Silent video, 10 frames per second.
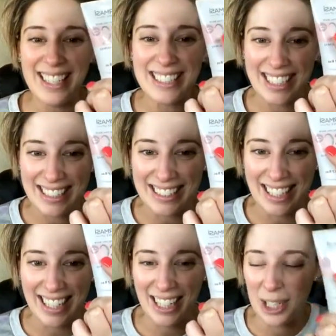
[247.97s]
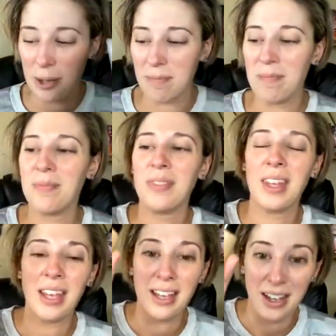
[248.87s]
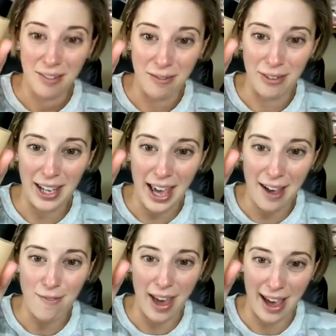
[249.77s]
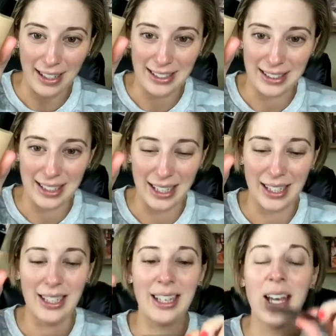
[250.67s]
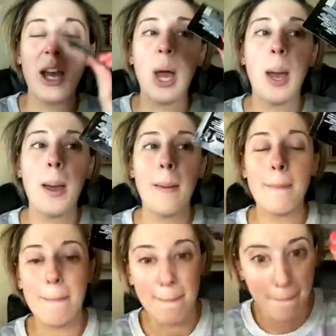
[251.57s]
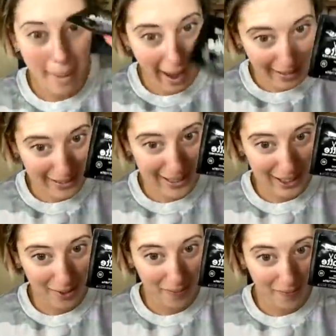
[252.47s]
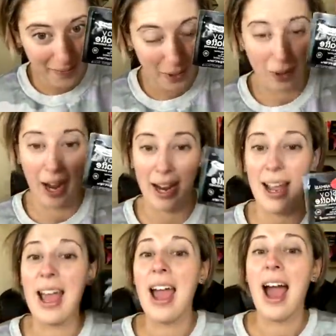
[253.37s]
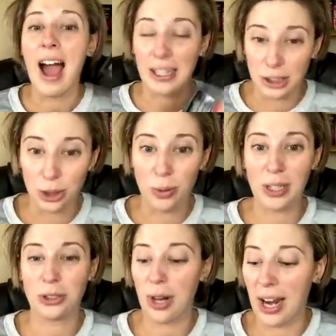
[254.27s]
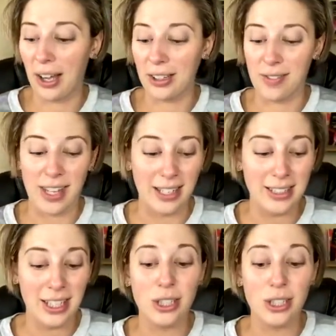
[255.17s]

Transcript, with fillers: CC, VFX, matte. Okay, I do want to try all of these.